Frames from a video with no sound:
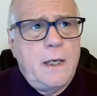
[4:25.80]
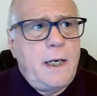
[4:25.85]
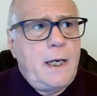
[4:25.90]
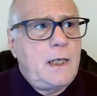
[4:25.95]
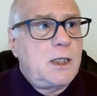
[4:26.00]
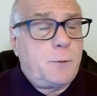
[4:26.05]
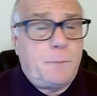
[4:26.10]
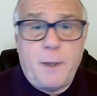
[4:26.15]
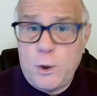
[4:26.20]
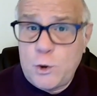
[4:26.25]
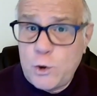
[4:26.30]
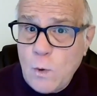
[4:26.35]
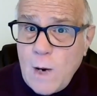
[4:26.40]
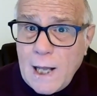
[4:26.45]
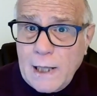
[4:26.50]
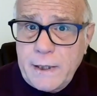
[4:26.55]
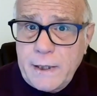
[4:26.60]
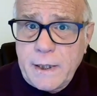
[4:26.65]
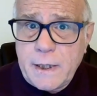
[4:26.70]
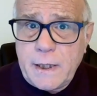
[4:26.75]
In
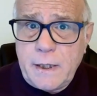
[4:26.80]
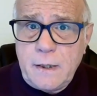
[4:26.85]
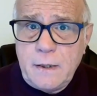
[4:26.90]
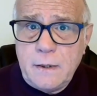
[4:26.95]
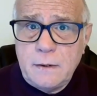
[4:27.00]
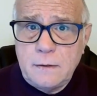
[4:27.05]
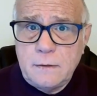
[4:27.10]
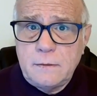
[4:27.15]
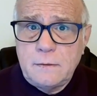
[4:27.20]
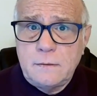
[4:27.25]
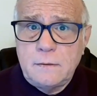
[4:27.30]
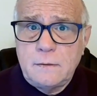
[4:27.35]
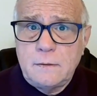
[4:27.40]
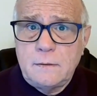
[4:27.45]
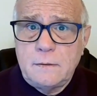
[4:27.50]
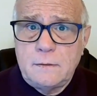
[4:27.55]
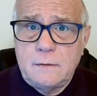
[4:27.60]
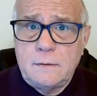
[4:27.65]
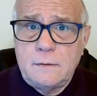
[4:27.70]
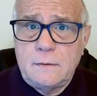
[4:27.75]
spirituality,
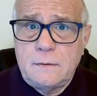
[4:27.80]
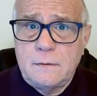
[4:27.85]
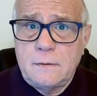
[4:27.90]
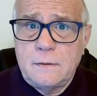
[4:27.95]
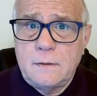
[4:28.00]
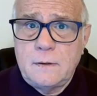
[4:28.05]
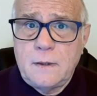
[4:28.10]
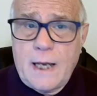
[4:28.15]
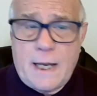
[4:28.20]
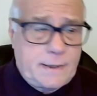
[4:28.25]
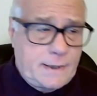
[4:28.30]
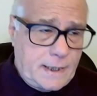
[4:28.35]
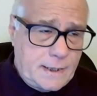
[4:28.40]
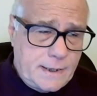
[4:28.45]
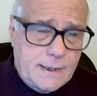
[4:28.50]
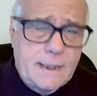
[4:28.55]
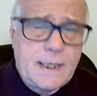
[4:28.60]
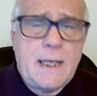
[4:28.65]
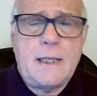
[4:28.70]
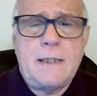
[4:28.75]
as I
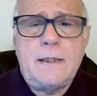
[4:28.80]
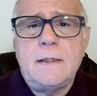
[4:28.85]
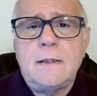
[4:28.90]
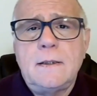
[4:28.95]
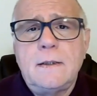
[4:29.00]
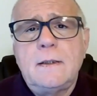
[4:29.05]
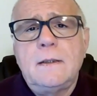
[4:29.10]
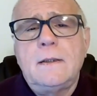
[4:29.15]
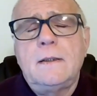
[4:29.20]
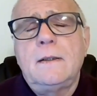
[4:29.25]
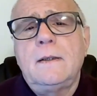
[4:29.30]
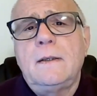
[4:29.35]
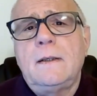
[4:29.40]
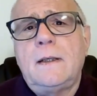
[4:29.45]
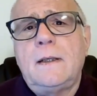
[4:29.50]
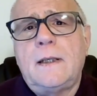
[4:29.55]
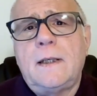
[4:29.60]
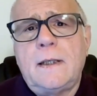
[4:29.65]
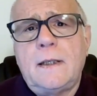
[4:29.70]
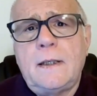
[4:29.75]
said,
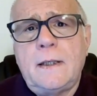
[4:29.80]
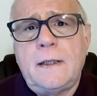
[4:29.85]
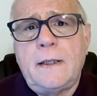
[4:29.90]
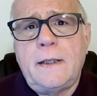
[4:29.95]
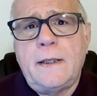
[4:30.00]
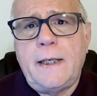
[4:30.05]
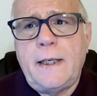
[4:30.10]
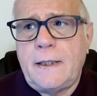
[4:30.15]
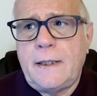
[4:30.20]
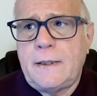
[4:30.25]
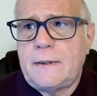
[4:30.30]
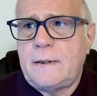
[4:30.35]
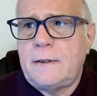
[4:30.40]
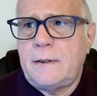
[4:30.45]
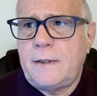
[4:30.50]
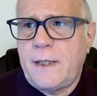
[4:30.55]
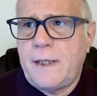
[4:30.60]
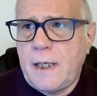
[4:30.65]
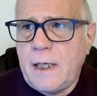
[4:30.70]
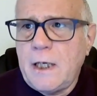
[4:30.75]

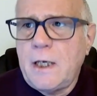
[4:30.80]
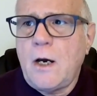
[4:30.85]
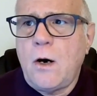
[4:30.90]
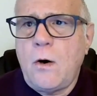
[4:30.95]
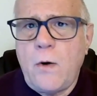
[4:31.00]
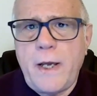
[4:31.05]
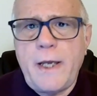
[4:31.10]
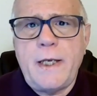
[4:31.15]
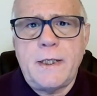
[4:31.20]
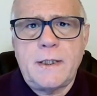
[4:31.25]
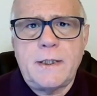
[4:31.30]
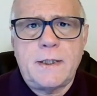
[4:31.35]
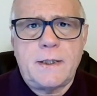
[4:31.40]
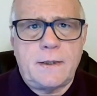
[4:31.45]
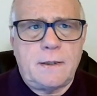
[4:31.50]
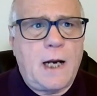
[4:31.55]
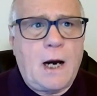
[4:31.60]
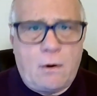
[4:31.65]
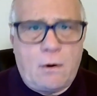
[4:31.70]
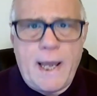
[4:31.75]
the ego
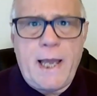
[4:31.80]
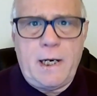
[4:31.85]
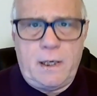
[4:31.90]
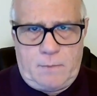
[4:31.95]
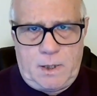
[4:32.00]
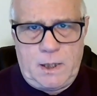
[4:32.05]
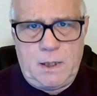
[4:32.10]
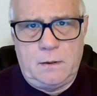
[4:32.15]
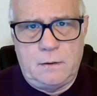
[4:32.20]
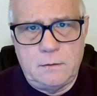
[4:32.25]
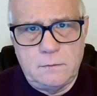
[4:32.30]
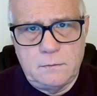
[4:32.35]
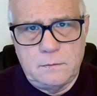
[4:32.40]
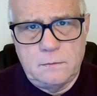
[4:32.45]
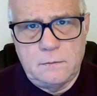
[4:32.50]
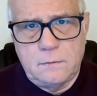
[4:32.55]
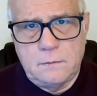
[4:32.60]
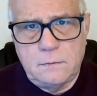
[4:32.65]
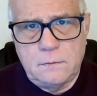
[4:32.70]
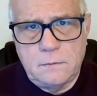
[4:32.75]
is our enemy.
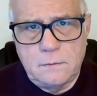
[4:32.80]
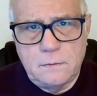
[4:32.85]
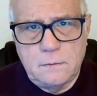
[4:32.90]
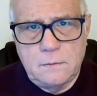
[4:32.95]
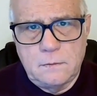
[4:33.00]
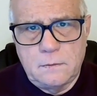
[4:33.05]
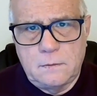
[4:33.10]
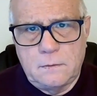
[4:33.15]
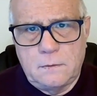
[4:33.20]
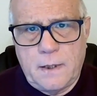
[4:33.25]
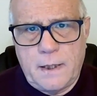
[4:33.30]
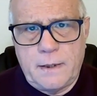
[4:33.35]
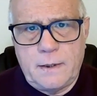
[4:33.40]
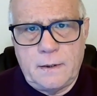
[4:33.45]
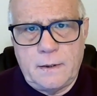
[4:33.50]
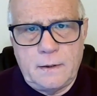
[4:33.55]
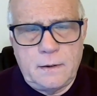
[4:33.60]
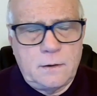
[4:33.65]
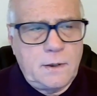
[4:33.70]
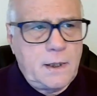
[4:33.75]

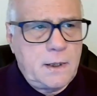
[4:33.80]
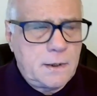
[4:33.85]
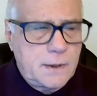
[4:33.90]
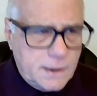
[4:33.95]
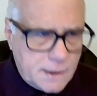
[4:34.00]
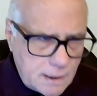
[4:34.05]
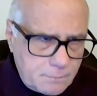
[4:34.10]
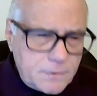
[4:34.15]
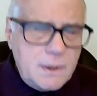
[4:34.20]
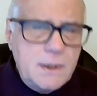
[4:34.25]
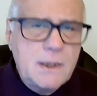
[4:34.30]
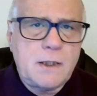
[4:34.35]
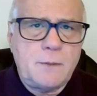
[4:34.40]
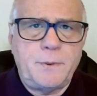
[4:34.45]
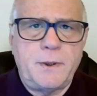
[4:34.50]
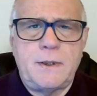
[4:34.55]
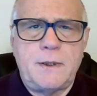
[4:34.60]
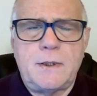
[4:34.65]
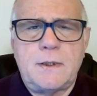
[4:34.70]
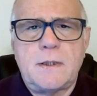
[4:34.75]
And in some
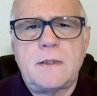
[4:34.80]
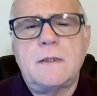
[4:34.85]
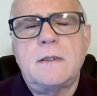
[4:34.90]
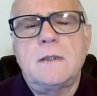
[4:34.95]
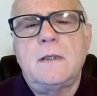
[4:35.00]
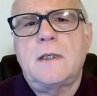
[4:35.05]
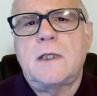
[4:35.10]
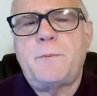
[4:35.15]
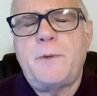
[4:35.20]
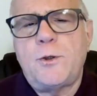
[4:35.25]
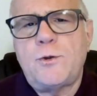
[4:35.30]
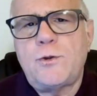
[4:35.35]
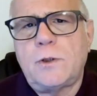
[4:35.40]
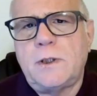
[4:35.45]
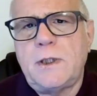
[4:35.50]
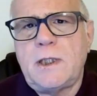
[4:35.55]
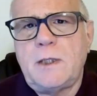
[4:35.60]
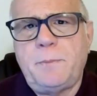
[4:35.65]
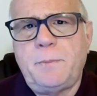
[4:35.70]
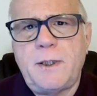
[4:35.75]
disciplines, spiritual
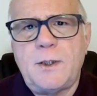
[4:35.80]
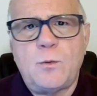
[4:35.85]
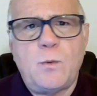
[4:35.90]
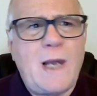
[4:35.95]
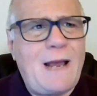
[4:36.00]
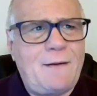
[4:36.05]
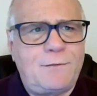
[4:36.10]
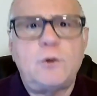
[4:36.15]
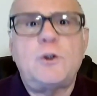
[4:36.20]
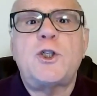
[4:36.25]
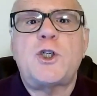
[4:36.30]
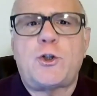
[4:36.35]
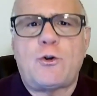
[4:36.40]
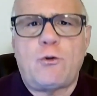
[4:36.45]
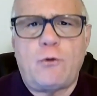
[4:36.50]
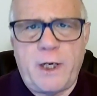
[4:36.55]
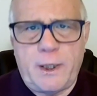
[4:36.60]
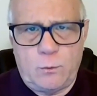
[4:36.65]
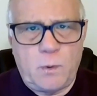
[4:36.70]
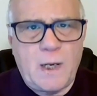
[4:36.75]
disciplines, we have to
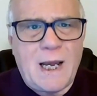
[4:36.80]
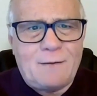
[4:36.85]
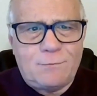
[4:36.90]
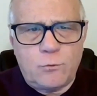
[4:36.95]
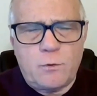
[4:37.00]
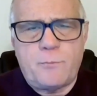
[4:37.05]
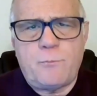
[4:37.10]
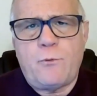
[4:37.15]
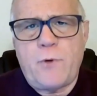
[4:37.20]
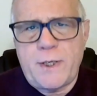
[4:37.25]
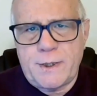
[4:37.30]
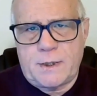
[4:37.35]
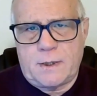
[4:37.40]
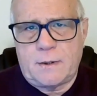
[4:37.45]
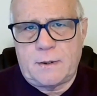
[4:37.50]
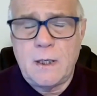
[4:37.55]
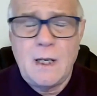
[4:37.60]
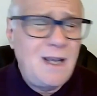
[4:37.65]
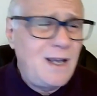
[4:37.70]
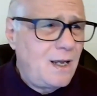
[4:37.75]
destroy it. We have to repress
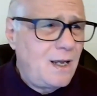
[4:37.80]
it.